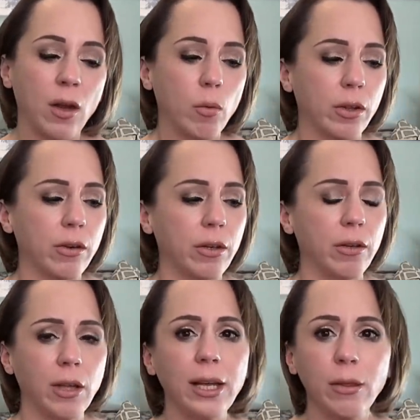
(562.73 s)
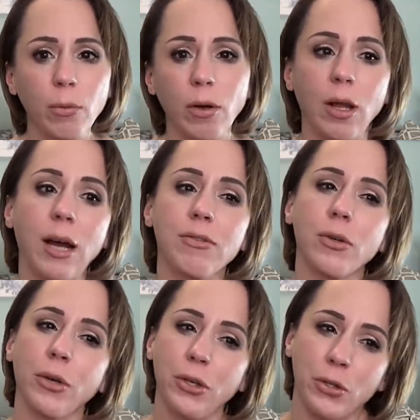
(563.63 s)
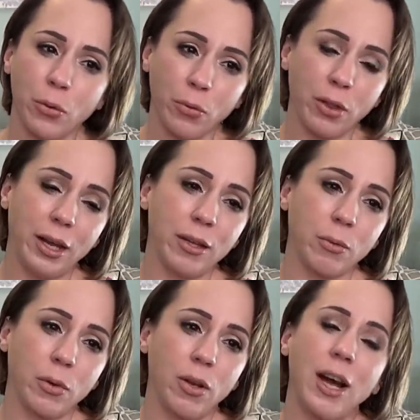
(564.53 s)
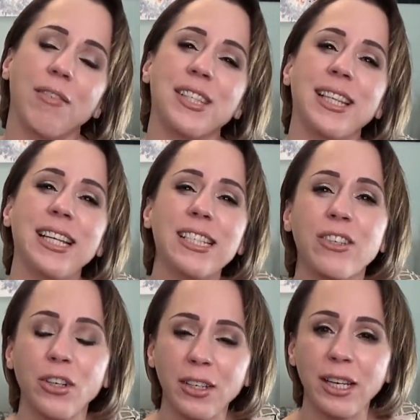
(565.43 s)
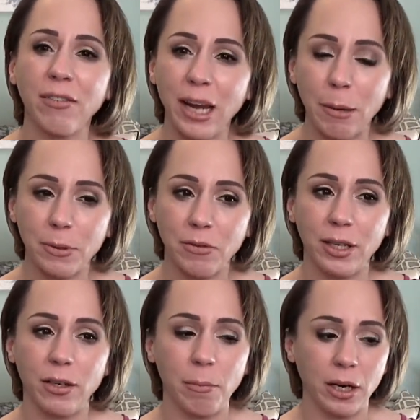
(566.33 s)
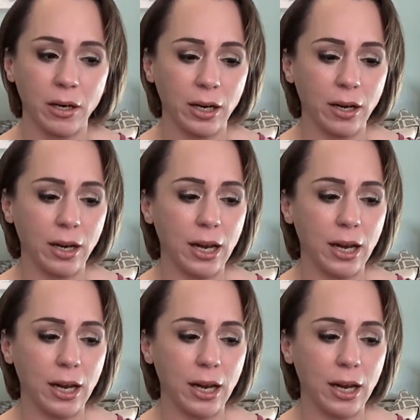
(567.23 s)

Whether you like the Roloffs or you don't like the Roloffs, they certainly have captivated America.